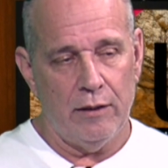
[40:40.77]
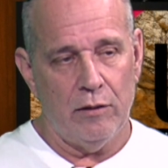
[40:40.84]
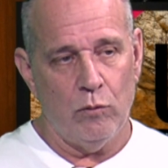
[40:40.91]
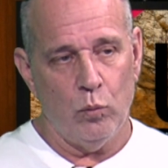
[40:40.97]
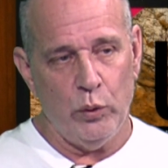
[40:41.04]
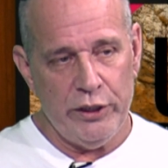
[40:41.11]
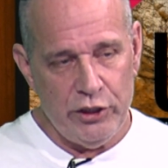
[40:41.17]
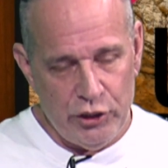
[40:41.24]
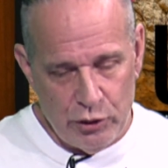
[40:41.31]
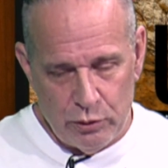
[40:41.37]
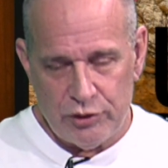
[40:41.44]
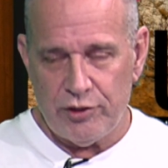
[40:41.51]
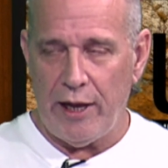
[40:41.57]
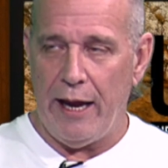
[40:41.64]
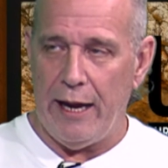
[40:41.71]
We
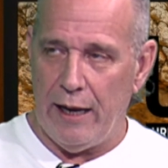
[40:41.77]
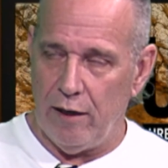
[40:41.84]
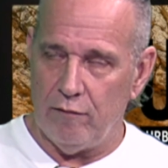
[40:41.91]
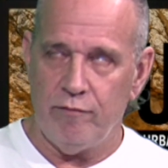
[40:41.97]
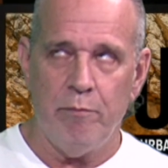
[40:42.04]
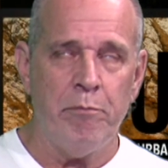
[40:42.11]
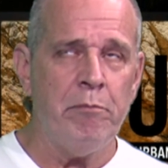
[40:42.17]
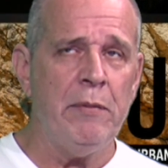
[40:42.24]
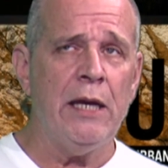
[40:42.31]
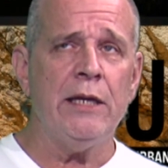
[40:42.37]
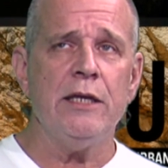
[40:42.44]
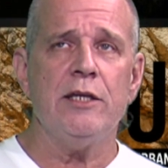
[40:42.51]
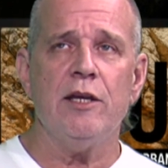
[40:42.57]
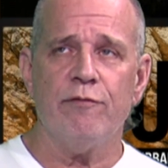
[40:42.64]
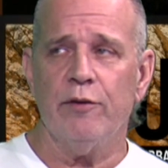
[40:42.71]
used to have
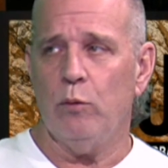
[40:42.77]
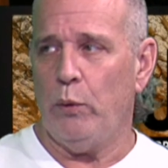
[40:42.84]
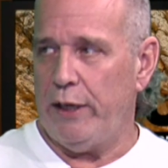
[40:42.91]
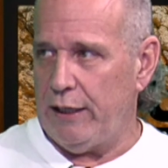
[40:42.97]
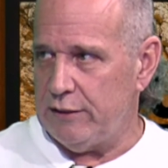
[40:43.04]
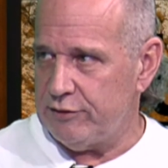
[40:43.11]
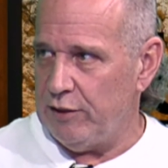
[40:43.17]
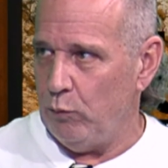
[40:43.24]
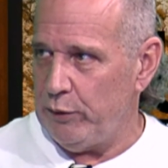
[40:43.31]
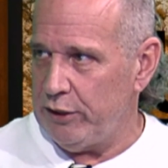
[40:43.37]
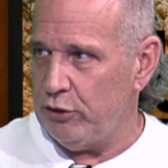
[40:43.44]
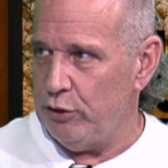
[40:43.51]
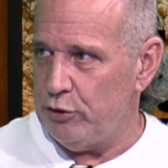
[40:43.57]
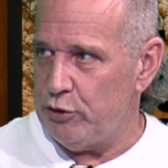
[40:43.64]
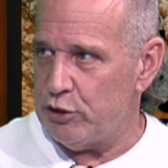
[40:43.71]
many different ways that we
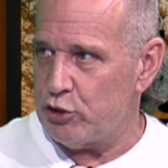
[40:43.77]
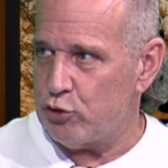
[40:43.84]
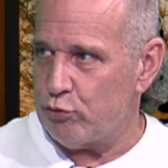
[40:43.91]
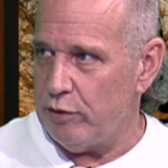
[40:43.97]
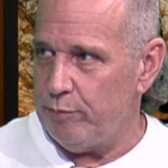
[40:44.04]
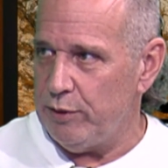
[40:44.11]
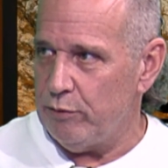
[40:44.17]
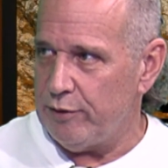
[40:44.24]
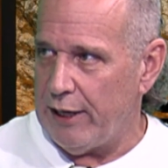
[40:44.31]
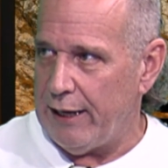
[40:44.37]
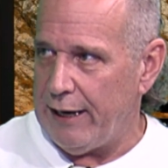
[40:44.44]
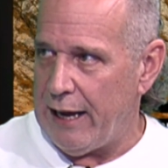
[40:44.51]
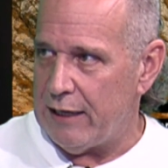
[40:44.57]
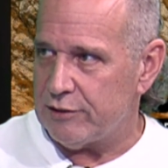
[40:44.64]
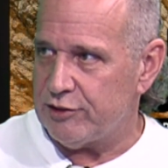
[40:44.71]
could distribute that
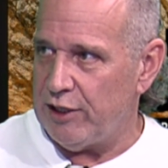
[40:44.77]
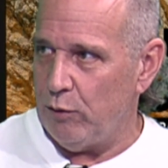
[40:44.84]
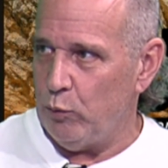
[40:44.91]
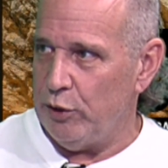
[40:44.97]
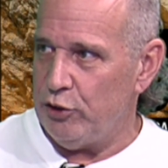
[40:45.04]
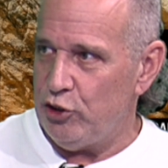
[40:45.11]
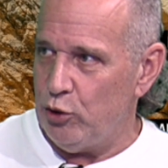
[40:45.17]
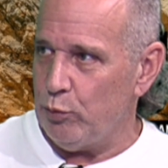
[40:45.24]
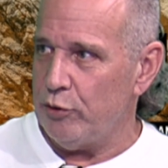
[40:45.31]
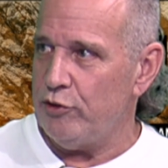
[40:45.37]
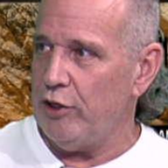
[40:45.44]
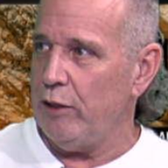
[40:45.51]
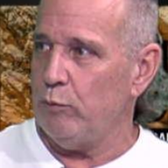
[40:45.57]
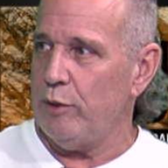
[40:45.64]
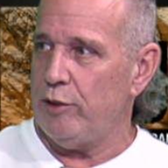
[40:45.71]
asset when you were
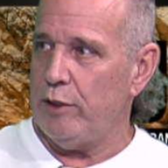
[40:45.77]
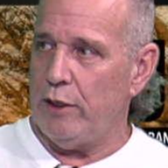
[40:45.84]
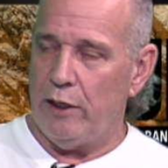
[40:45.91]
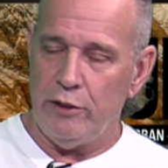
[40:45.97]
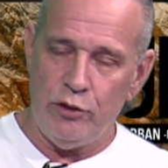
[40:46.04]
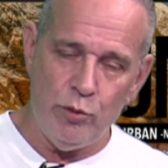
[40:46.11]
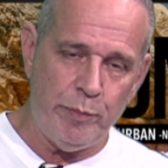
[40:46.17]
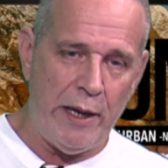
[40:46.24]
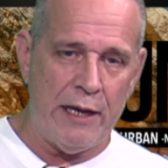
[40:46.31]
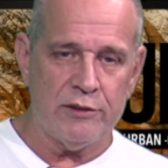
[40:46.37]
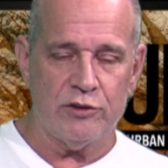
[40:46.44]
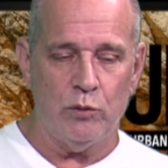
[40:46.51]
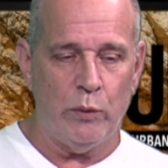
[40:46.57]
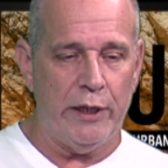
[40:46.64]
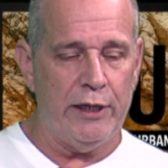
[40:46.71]
done with it and you
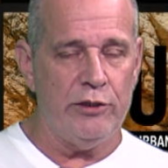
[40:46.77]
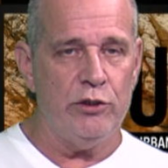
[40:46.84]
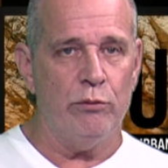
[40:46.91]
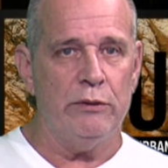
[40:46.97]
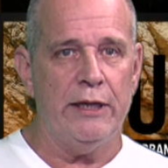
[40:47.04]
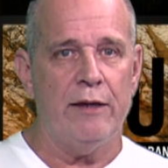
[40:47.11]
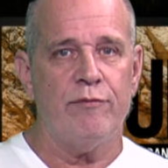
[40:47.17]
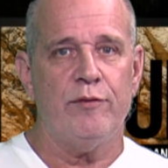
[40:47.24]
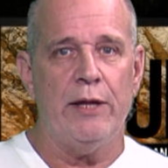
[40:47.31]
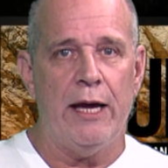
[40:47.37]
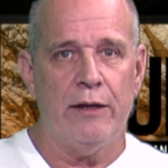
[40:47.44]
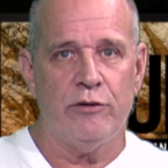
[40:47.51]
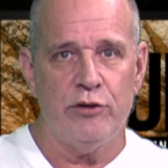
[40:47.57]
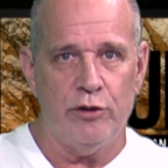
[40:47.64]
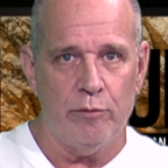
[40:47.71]
passed away and you left
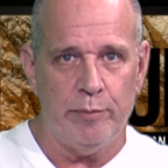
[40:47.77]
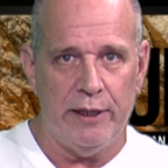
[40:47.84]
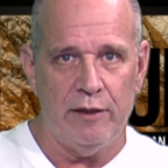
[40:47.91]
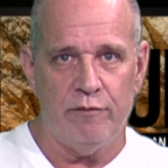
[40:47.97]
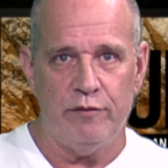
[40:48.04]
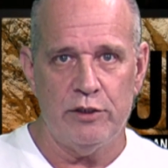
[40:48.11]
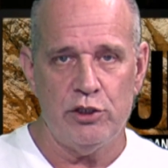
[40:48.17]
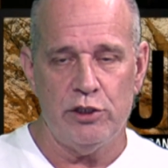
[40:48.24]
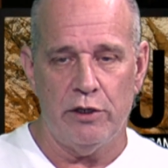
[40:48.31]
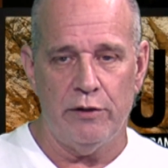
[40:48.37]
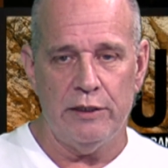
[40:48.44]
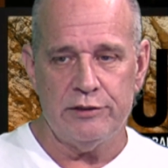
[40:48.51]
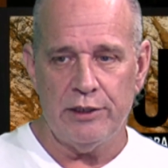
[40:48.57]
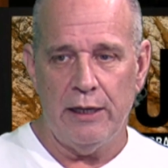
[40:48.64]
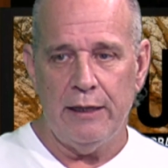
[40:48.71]
that to your
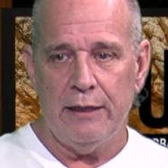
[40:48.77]
beneficiaries.